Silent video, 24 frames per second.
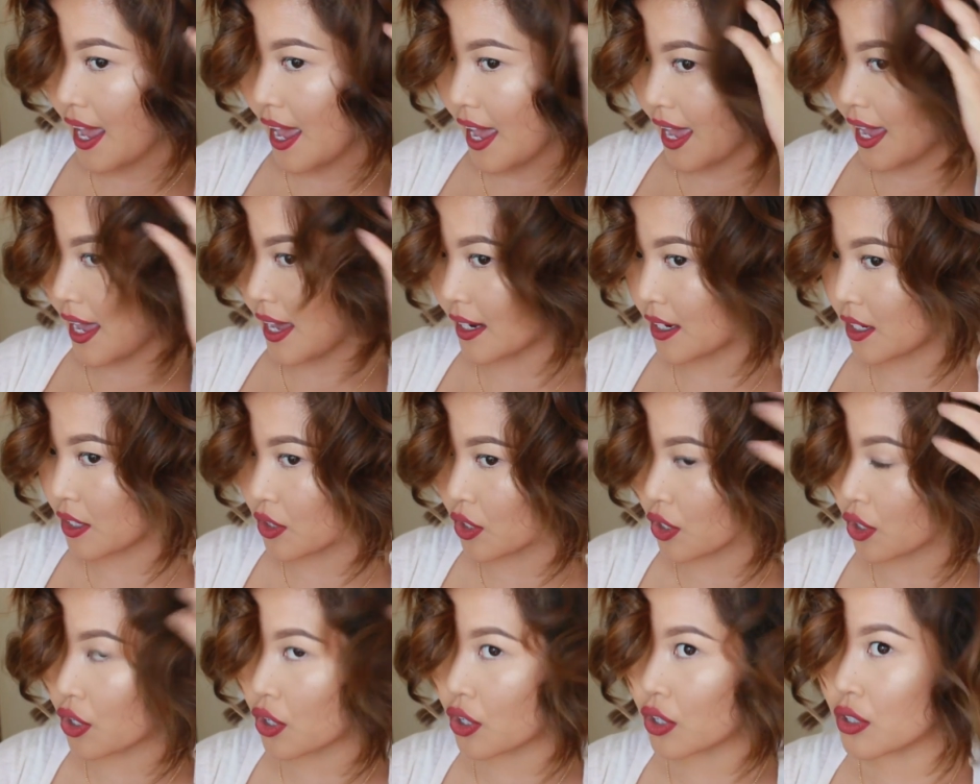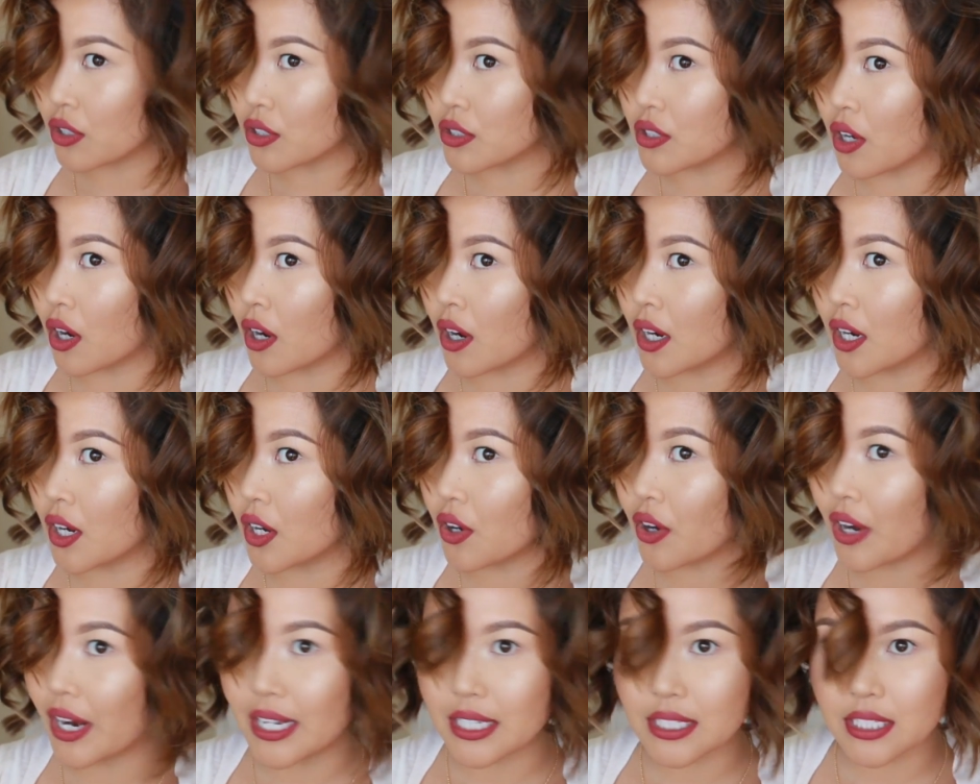and the curls aren't
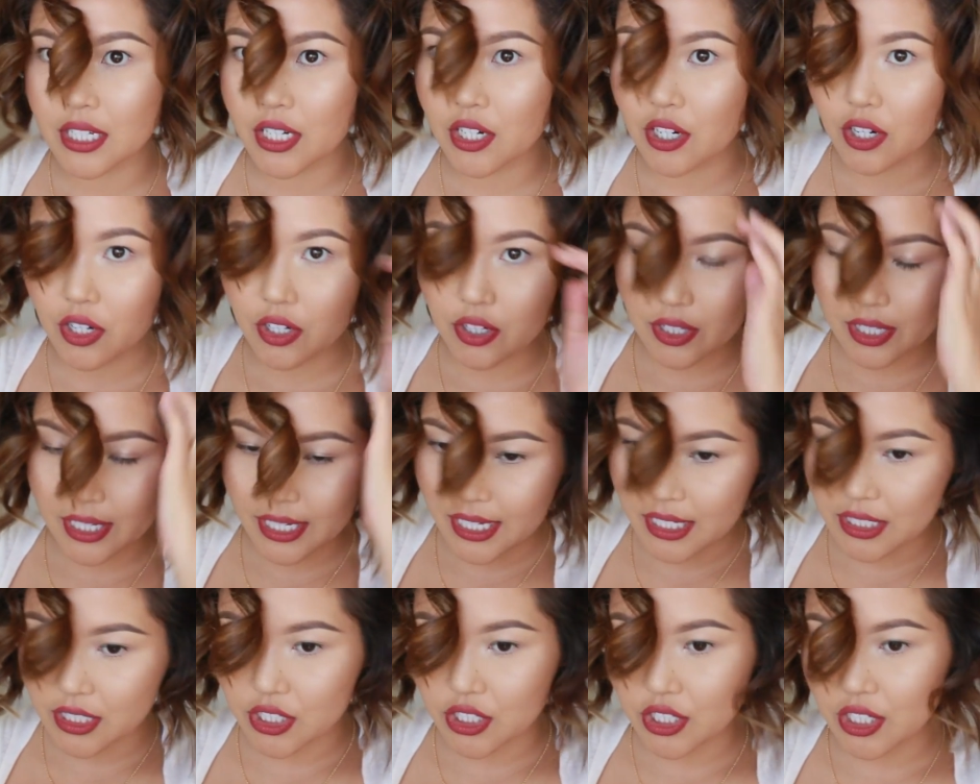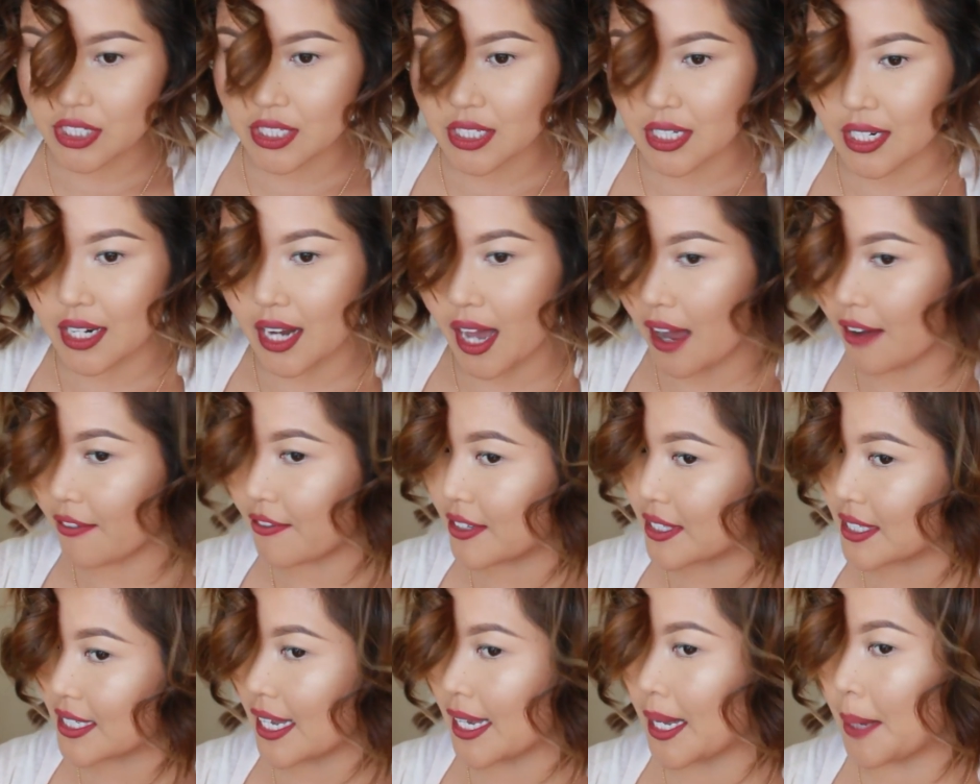crazy curly, it's just enough,
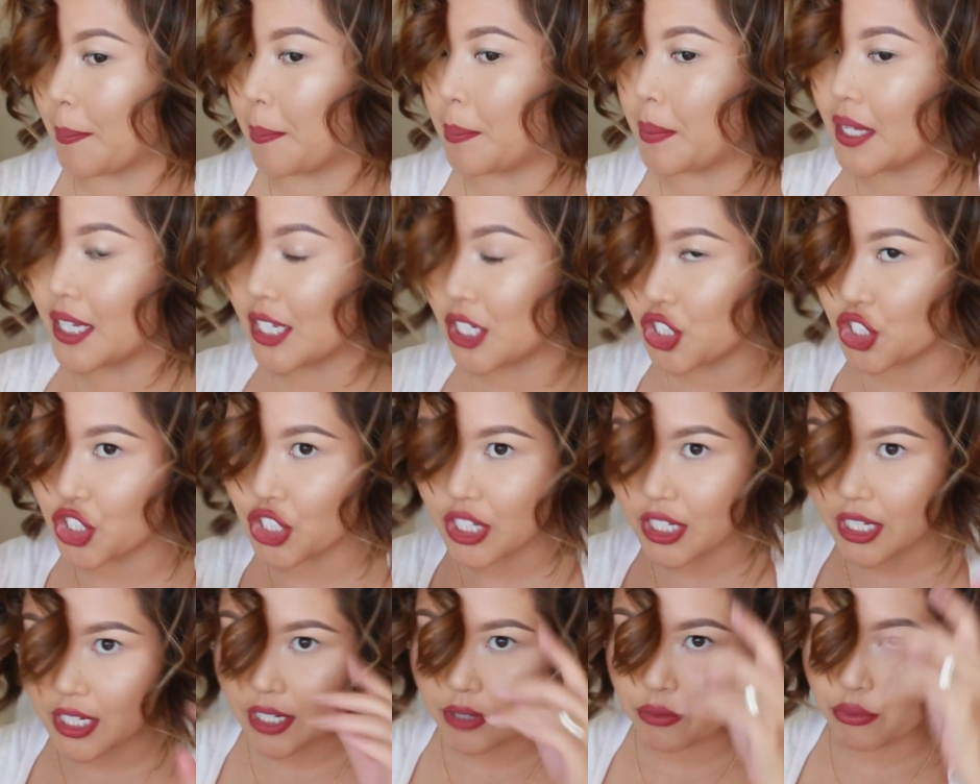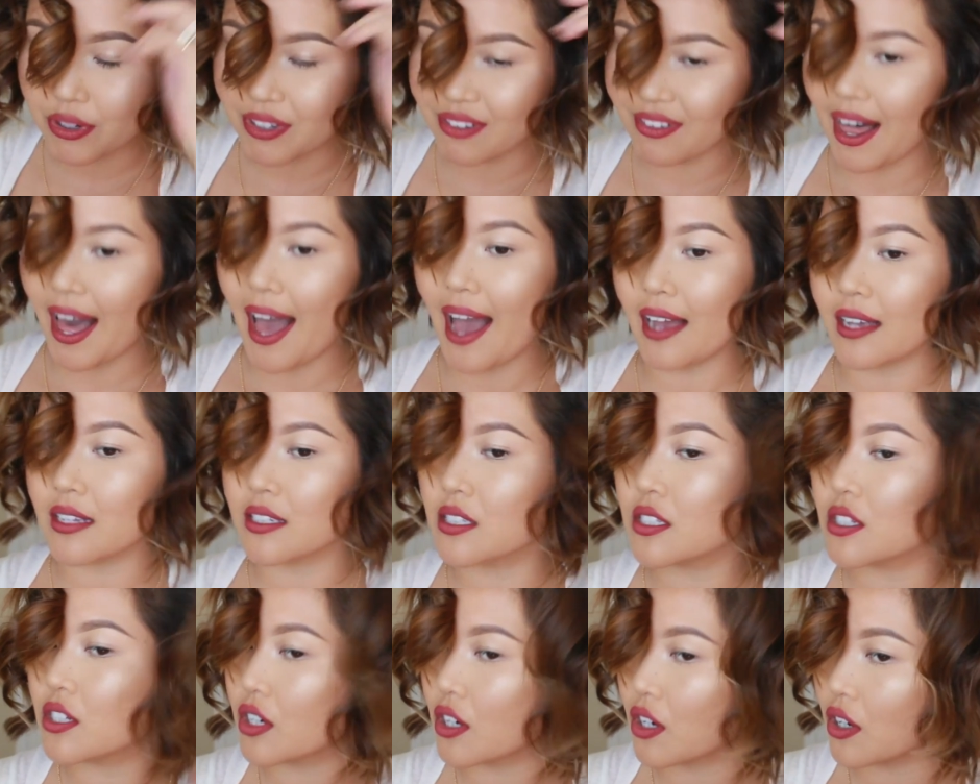it's like beachy,
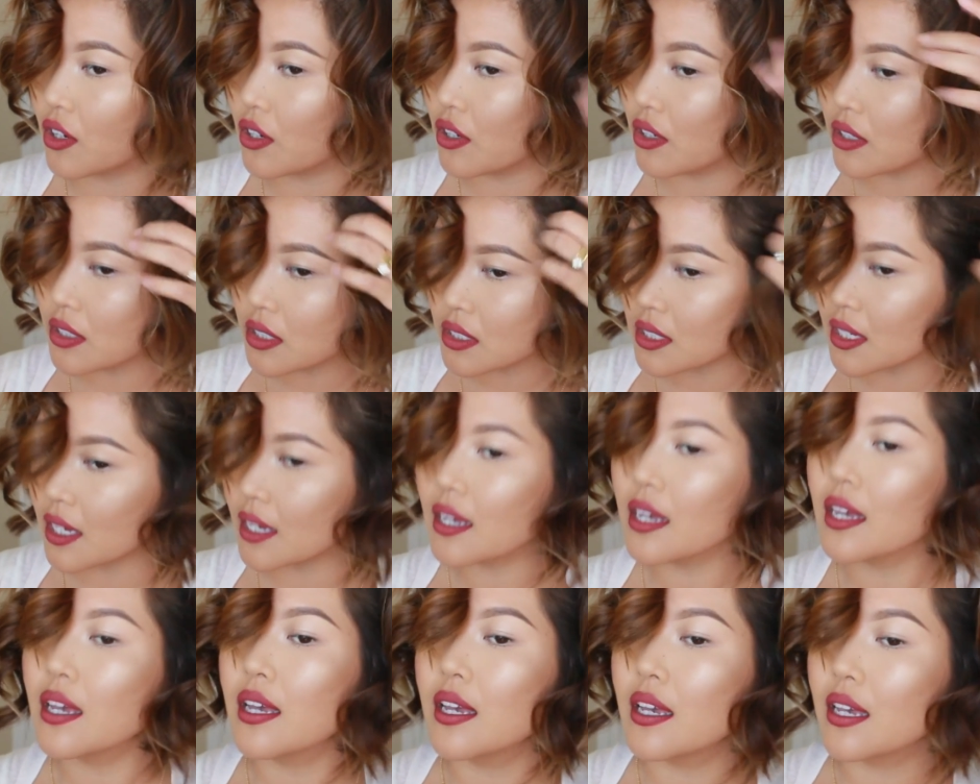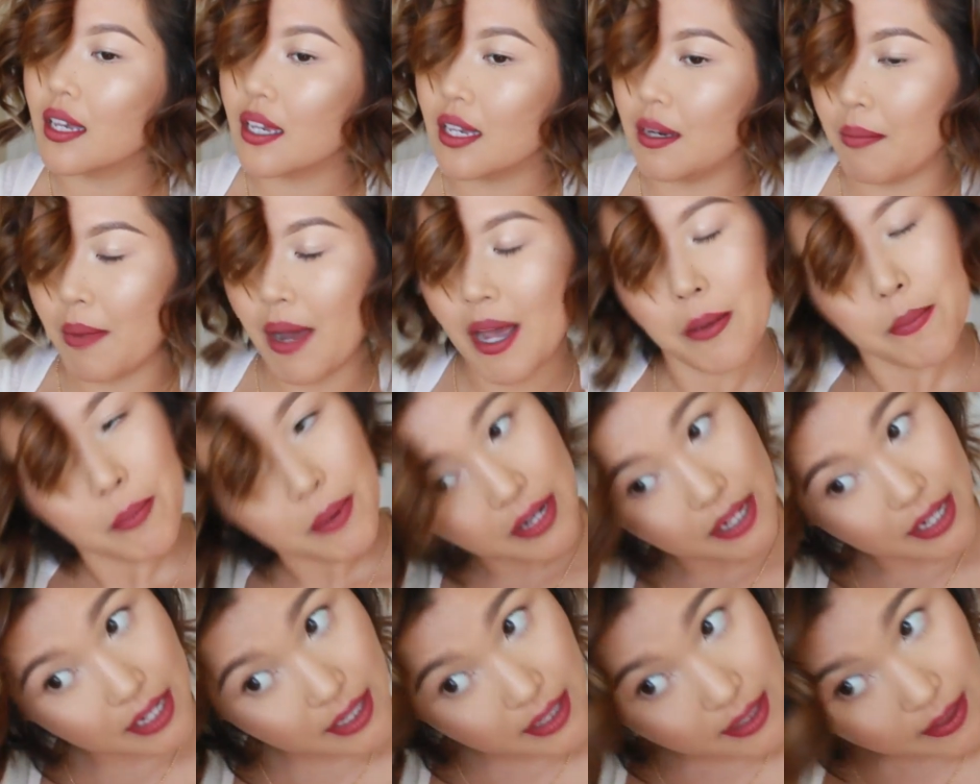relaxed curls, in my
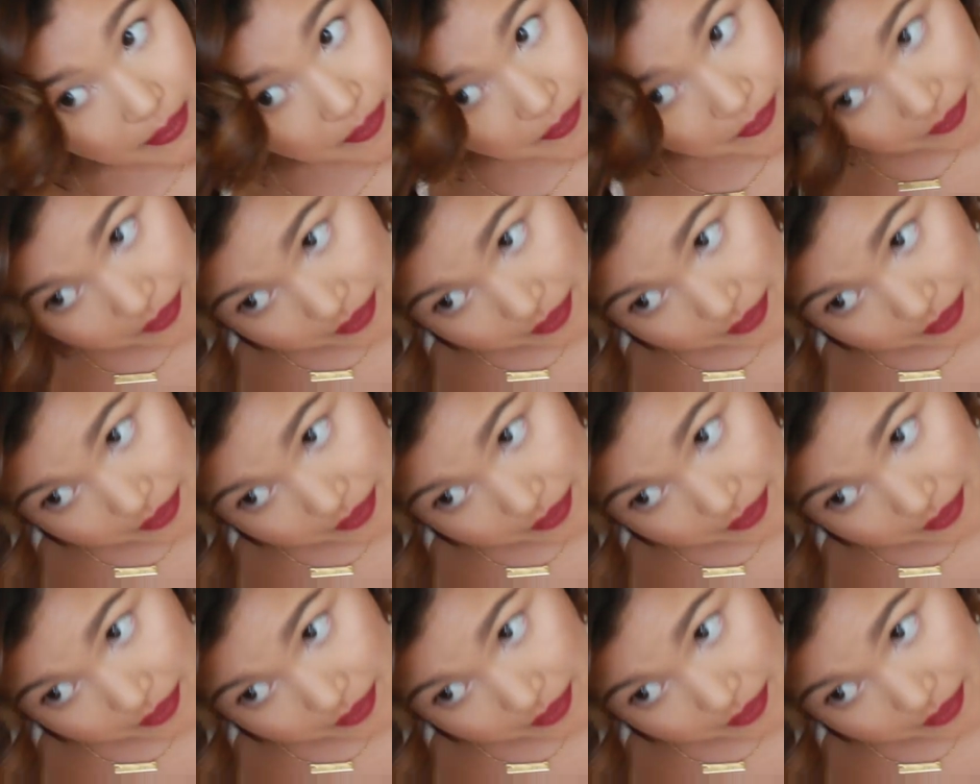opinion.